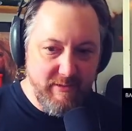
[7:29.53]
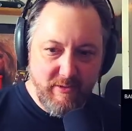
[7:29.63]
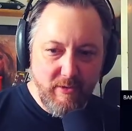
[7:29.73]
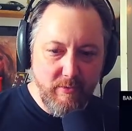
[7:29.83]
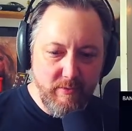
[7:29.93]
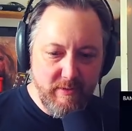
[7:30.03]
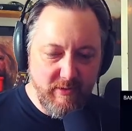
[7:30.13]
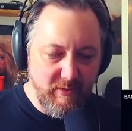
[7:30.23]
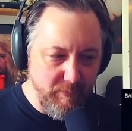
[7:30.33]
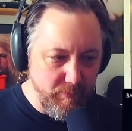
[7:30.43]
So
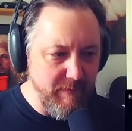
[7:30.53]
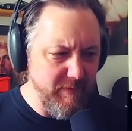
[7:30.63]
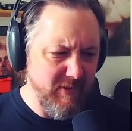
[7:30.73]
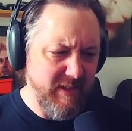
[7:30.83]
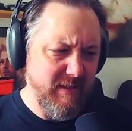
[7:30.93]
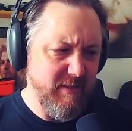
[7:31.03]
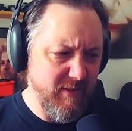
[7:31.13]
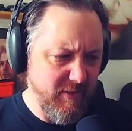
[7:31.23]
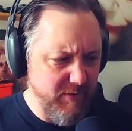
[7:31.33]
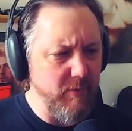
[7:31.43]
this riff is like it
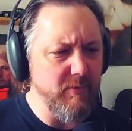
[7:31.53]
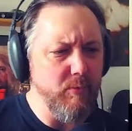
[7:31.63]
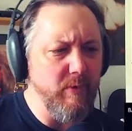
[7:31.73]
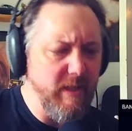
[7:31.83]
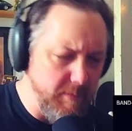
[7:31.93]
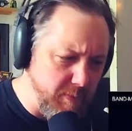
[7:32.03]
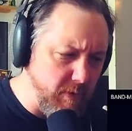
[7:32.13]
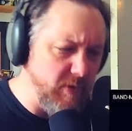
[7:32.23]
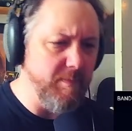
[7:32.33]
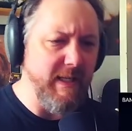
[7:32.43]
throws away and
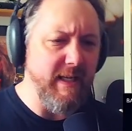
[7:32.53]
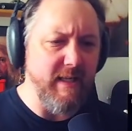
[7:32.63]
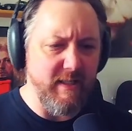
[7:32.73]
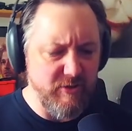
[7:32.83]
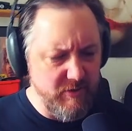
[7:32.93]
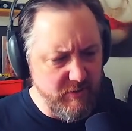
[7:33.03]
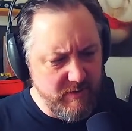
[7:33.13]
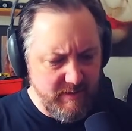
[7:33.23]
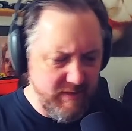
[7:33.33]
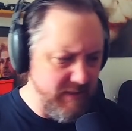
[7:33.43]
pulls back, and
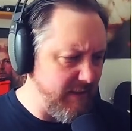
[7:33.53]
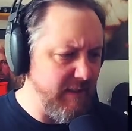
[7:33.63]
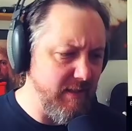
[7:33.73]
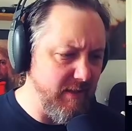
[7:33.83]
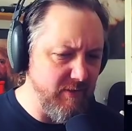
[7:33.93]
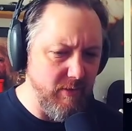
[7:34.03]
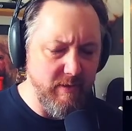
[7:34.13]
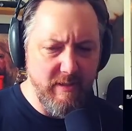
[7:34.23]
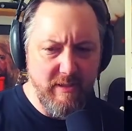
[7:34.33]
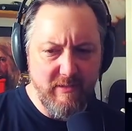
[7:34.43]
Akane is
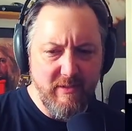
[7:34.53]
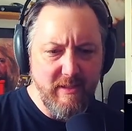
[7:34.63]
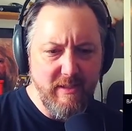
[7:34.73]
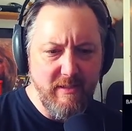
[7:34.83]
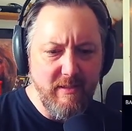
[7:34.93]
going nuts, and then